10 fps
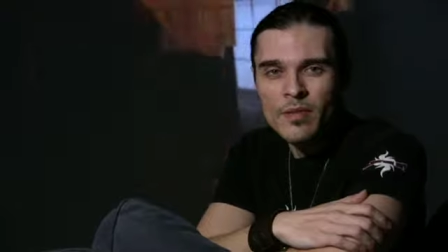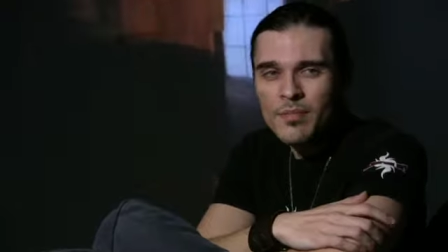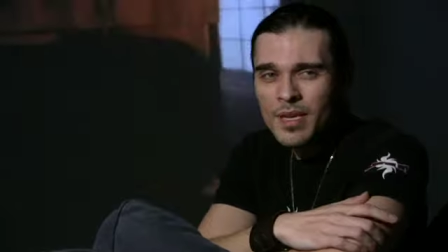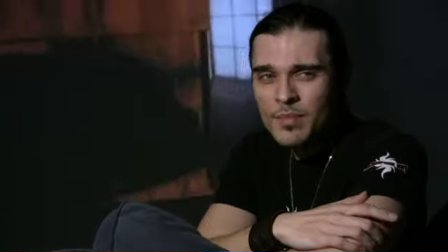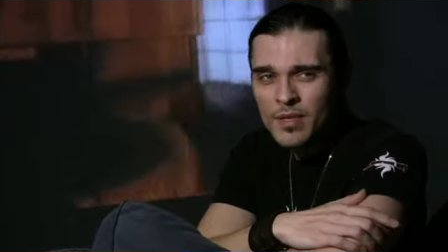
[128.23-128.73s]
you
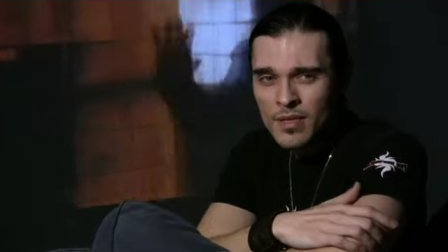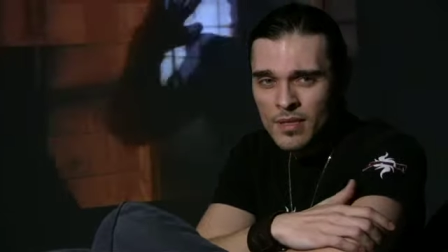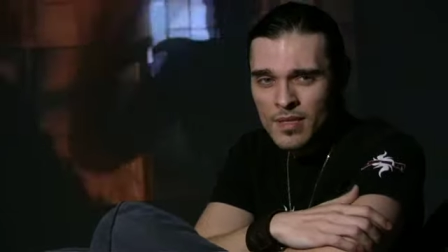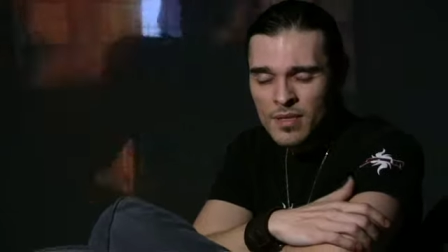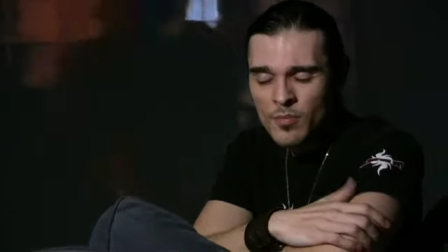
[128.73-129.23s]
might be a little
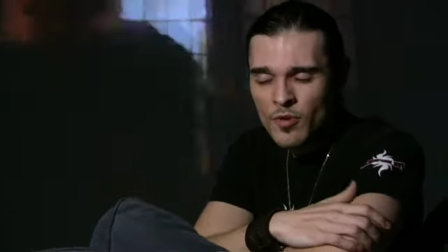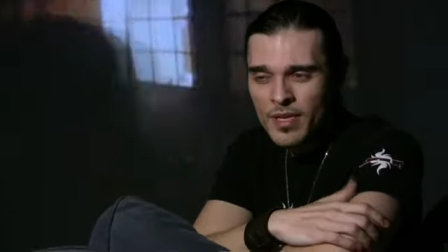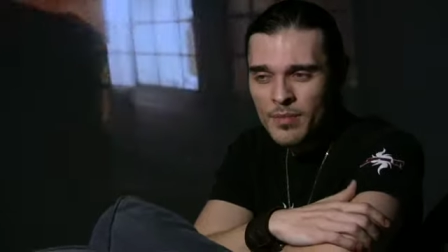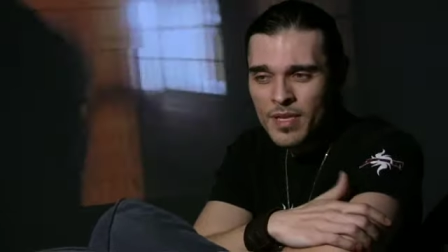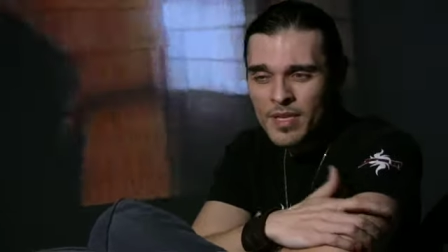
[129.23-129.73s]

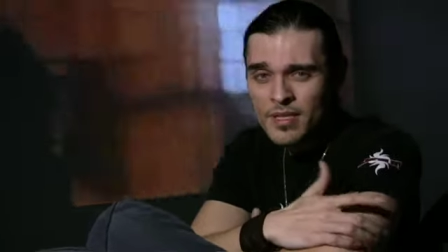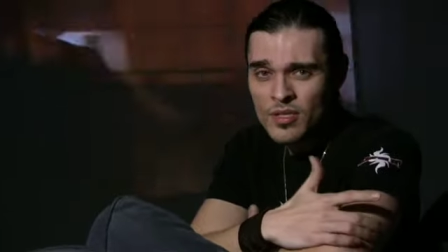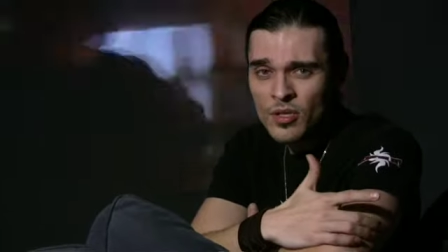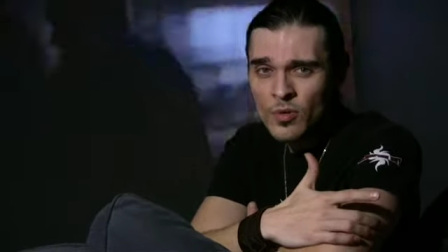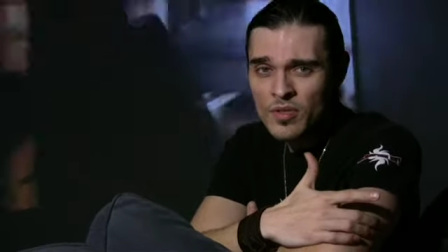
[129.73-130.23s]
disappointed because his
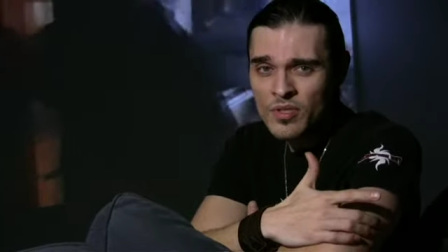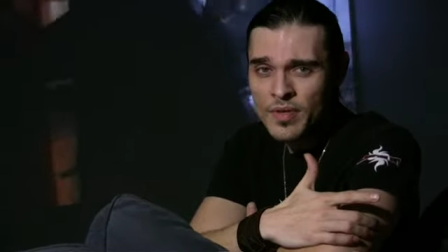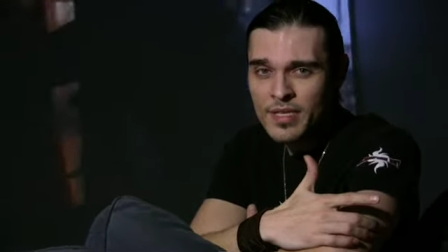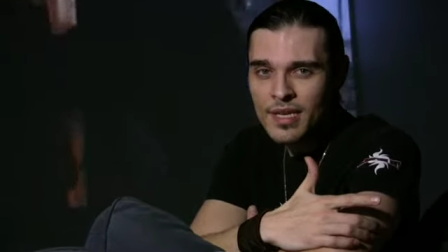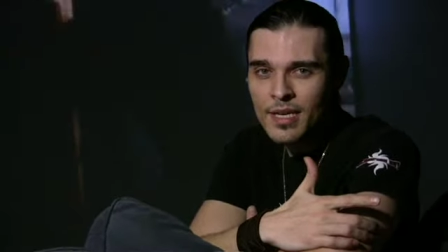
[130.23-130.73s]
total
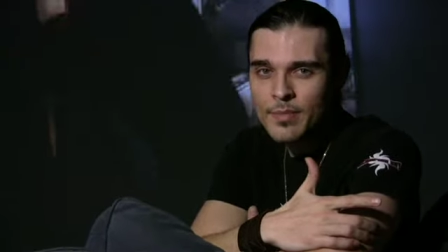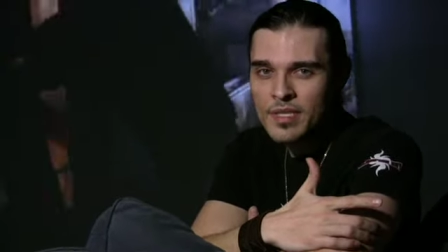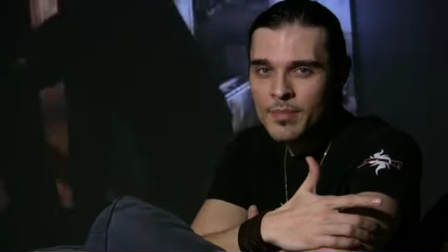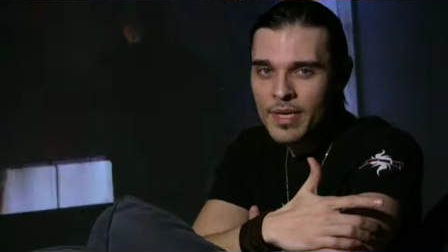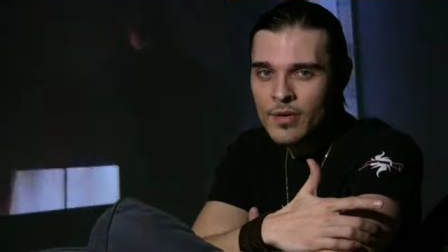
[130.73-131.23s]
screen time is
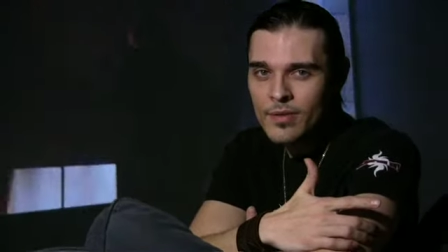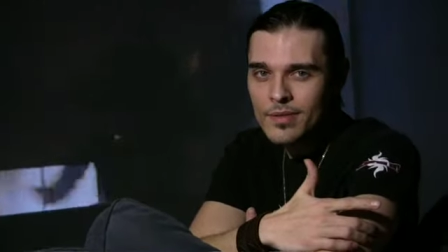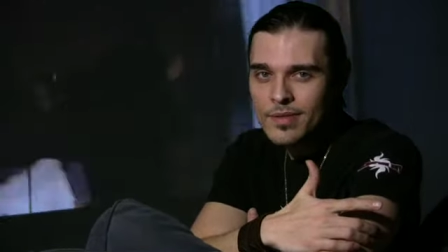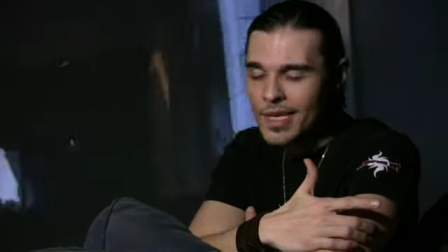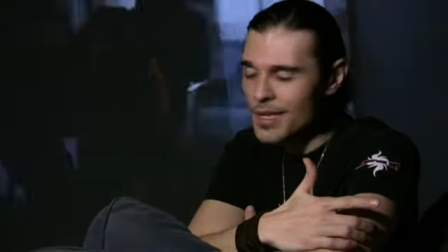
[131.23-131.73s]
about
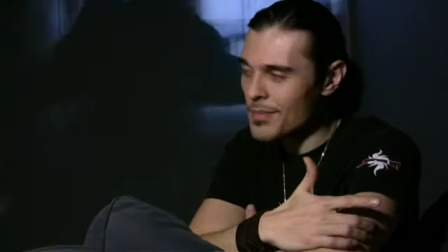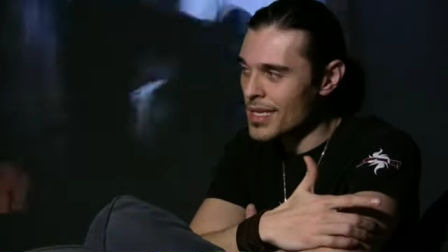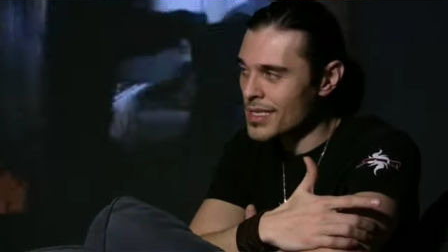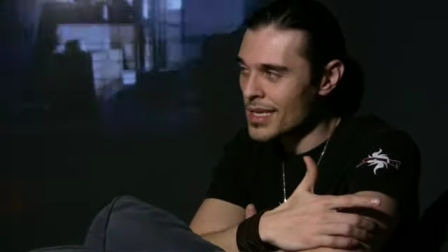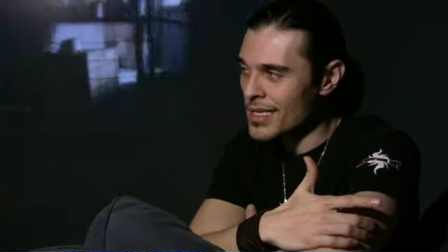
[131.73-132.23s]
10
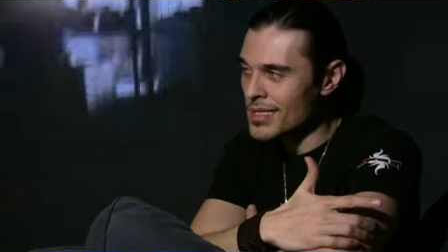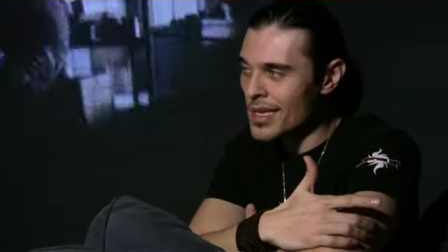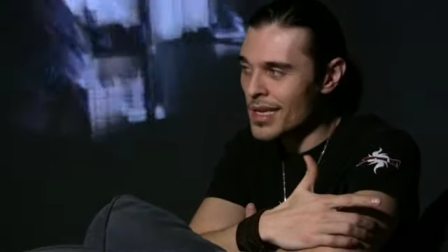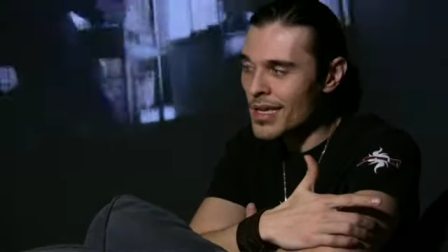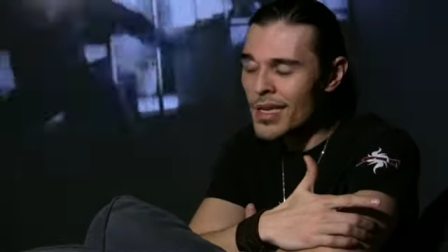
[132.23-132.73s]
minutes, I'd say.